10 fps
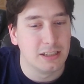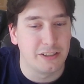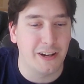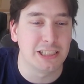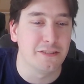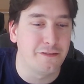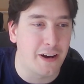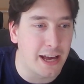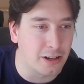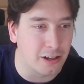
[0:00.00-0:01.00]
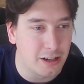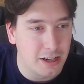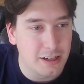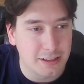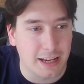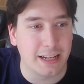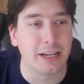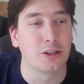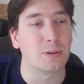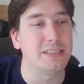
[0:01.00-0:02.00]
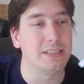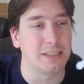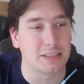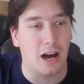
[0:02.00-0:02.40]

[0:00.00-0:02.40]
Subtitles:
defensive fighter, that increases its